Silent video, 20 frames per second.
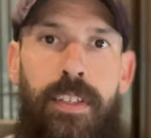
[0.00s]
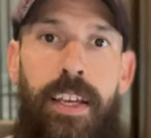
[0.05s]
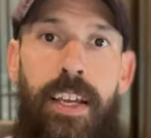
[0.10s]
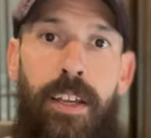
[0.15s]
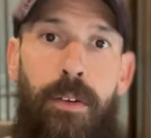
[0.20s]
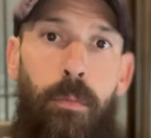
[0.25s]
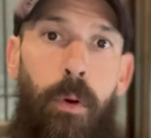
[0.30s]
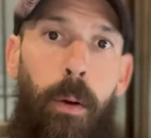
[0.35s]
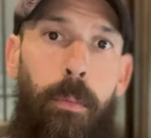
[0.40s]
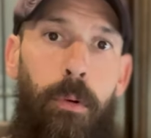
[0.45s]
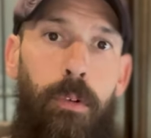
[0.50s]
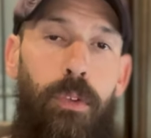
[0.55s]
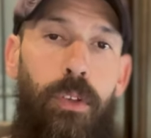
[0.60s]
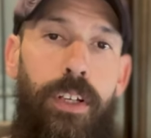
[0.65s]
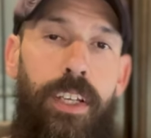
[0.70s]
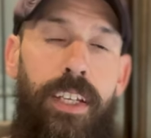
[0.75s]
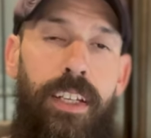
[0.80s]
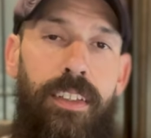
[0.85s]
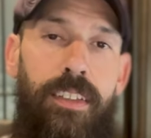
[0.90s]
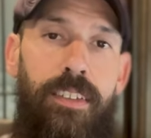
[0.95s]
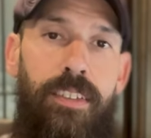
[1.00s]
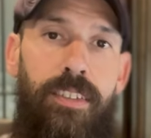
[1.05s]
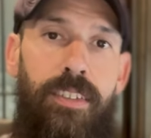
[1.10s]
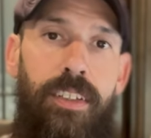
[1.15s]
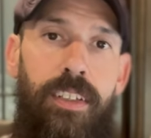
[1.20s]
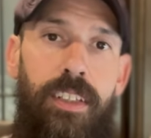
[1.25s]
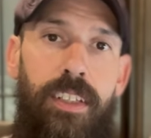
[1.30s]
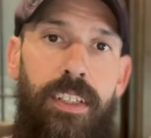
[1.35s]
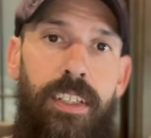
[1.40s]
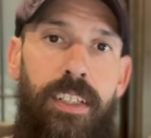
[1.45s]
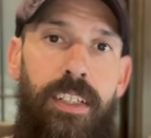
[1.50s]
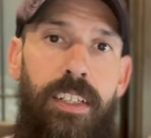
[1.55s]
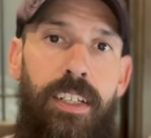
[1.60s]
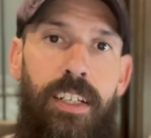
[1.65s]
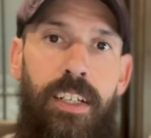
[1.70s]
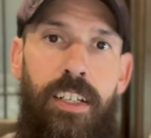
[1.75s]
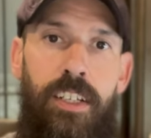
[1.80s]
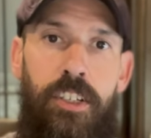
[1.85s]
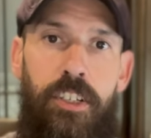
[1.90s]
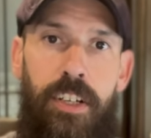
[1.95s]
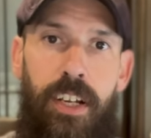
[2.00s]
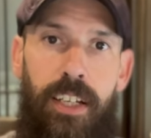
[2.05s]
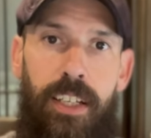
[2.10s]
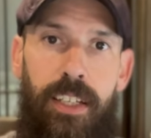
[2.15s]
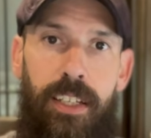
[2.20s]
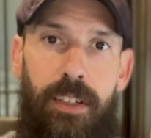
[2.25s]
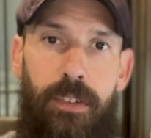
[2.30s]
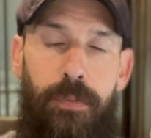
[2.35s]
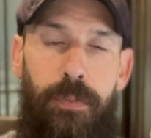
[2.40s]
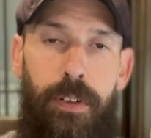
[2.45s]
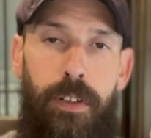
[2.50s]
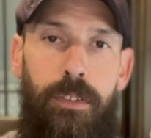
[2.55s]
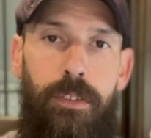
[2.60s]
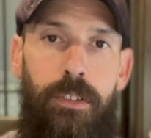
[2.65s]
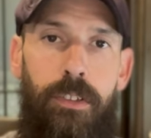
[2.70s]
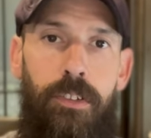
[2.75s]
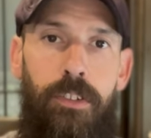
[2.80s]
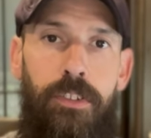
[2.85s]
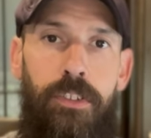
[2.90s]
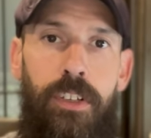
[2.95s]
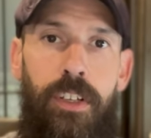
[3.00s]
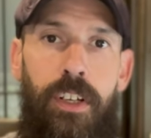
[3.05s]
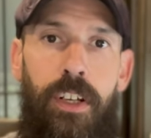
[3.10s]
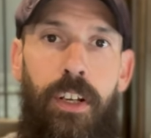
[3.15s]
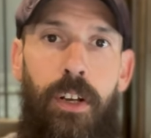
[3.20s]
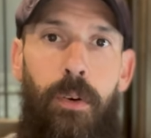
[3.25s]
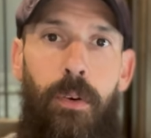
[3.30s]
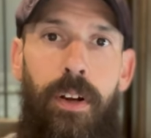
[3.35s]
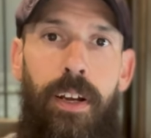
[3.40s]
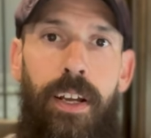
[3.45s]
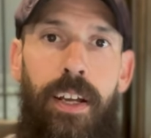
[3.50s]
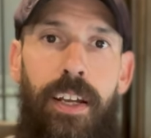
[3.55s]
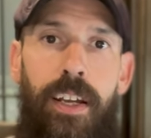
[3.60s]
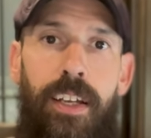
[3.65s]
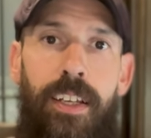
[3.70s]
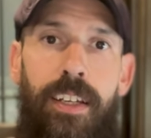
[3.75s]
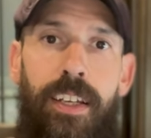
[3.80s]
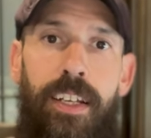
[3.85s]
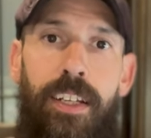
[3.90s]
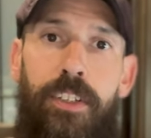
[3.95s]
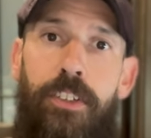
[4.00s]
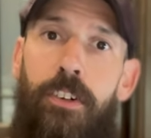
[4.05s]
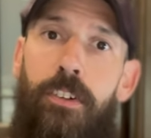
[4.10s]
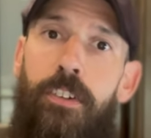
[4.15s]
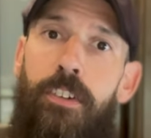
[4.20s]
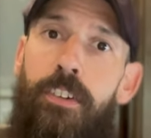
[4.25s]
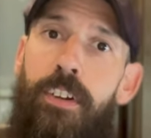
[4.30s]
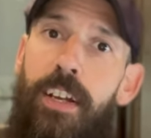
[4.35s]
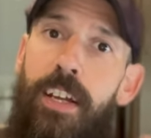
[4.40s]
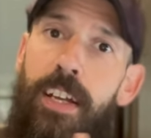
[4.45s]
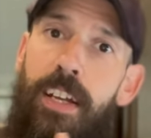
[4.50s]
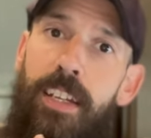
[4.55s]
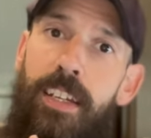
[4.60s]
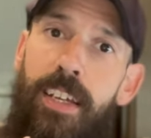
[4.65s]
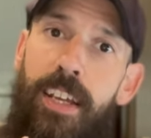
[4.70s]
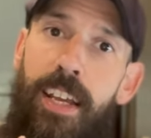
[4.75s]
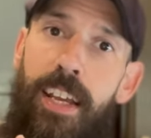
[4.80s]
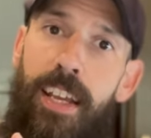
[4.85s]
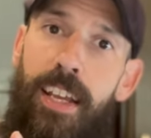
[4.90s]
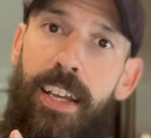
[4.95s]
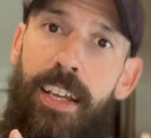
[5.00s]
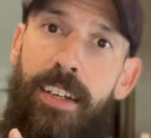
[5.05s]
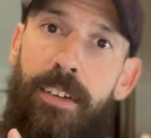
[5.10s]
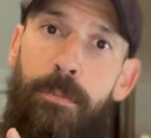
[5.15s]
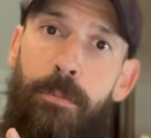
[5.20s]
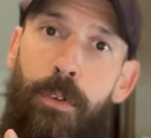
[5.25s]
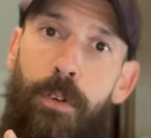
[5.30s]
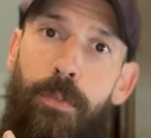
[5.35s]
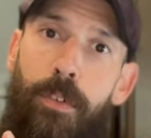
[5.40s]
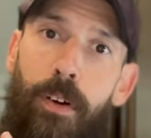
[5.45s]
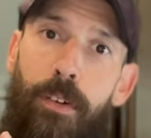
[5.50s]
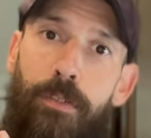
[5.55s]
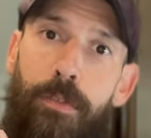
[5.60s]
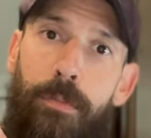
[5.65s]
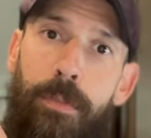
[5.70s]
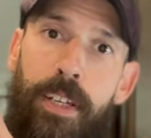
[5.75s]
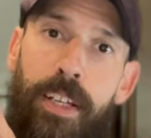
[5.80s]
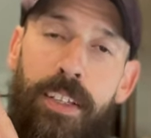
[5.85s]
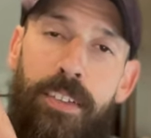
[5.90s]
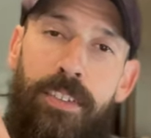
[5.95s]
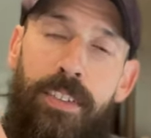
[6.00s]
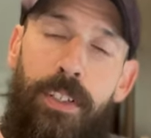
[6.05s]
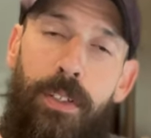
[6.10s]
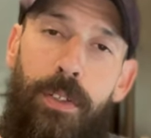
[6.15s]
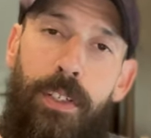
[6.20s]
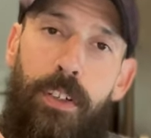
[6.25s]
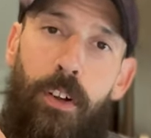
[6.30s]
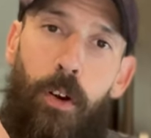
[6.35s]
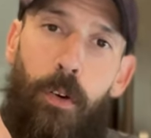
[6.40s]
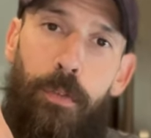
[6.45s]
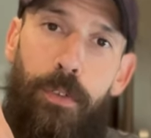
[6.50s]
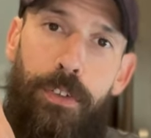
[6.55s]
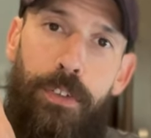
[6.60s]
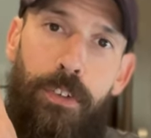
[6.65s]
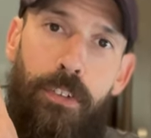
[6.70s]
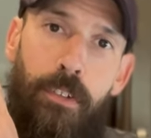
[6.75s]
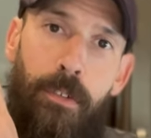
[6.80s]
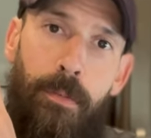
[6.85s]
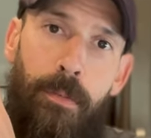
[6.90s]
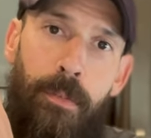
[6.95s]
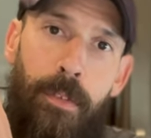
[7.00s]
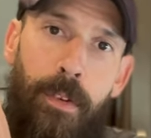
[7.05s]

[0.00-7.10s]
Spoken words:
And while we're looking at the ceiling, checking filters, go ahead and turn your head and move on from the AC unit over to your